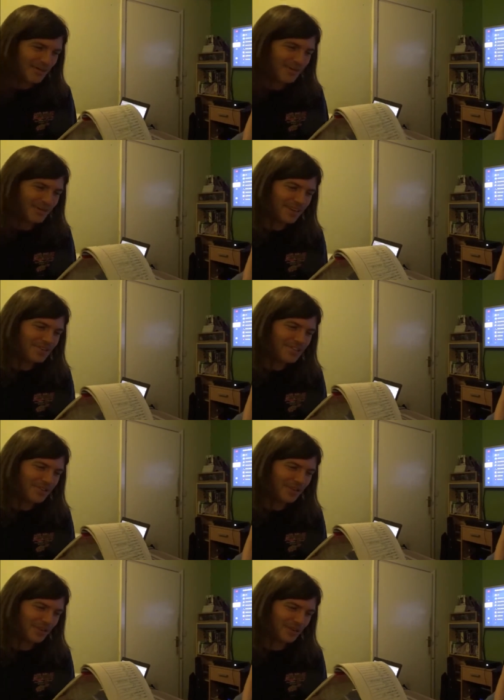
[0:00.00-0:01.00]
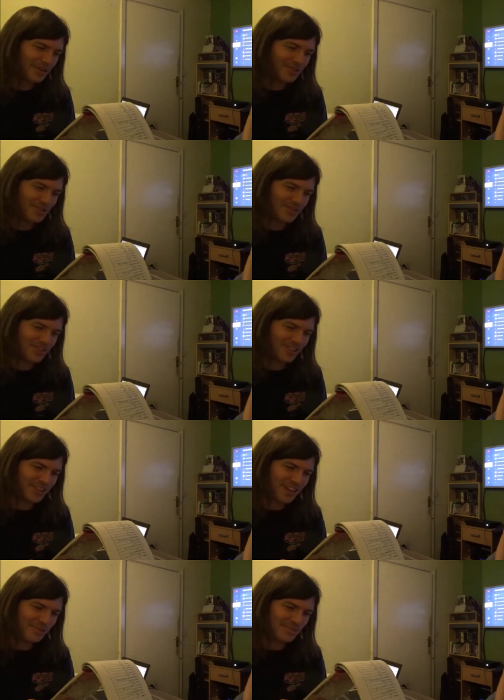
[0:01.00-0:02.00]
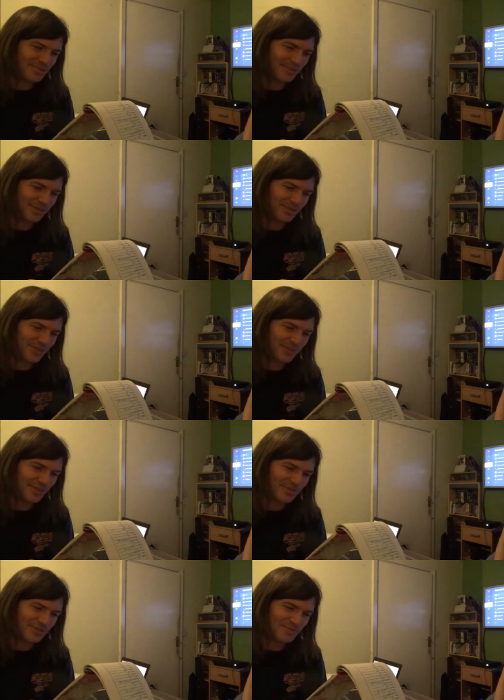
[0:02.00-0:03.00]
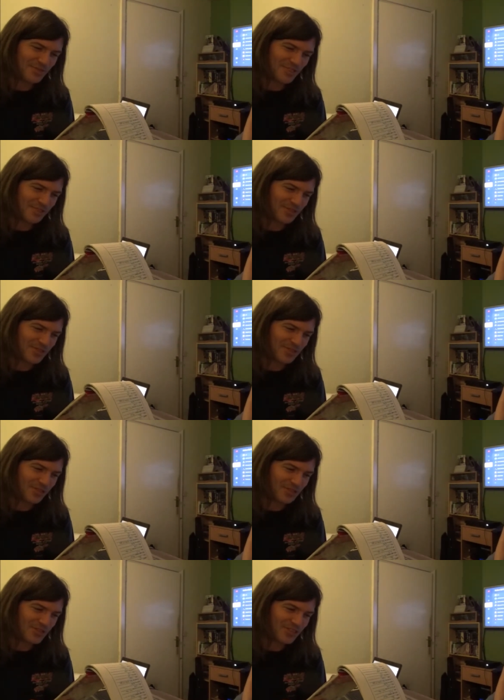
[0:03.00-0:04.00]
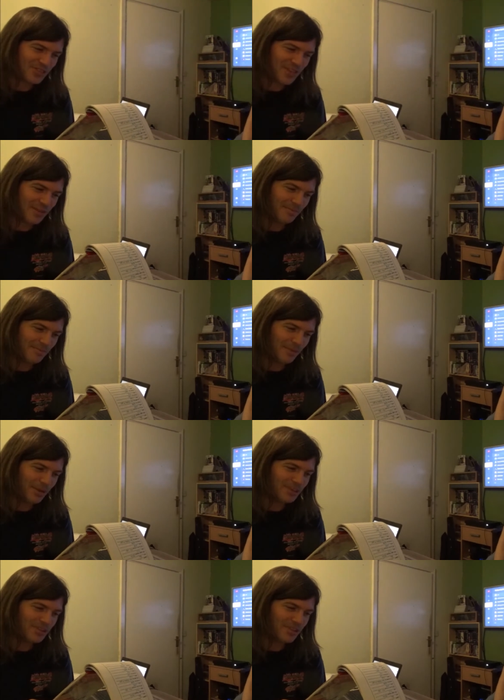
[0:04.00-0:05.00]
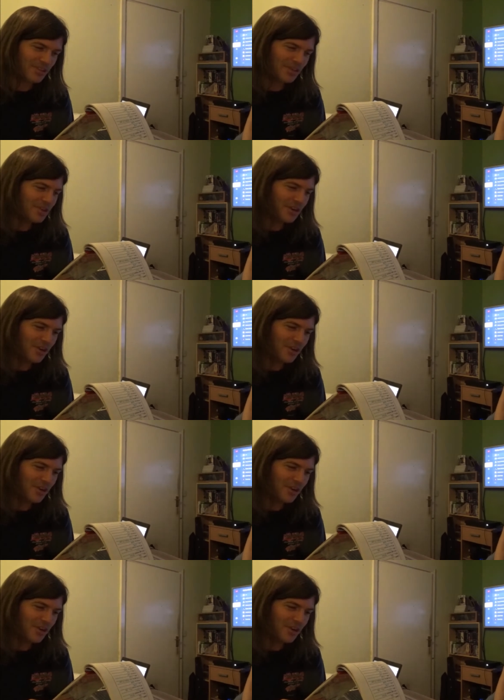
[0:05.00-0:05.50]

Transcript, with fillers: but as he got closer to the laptop, he felt himself starting to get bloody.